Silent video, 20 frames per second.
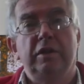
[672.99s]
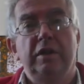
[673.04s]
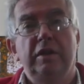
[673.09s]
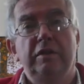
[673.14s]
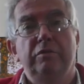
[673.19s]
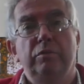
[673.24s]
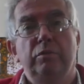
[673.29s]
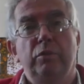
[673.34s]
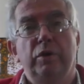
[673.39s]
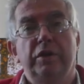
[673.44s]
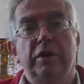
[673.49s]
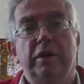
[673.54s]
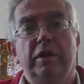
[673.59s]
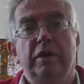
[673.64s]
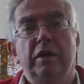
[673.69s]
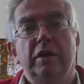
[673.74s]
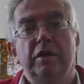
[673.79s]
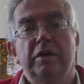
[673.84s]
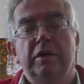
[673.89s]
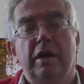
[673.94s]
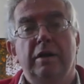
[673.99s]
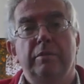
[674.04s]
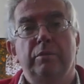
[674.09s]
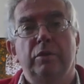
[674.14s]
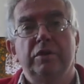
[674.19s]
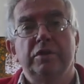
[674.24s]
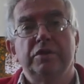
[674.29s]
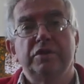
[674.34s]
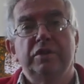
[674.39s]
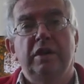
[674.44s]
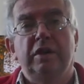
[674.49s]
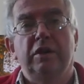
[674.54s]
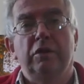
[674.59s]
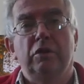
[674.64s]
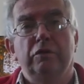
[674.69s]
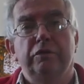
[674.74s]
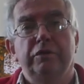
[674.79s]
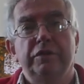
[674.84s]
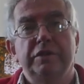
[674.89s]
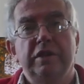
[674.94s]
even with a camera that's getting on
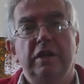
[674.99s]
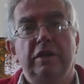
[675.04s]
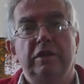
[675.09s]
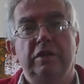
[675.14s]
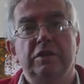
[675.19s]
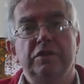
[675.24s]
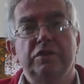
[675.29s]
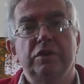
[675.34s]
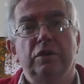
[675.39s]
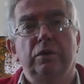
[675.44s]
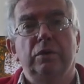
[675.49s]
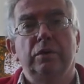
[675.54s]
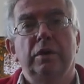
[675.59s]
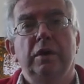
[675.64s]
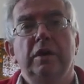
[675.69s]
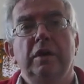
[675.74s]
for 10 years old.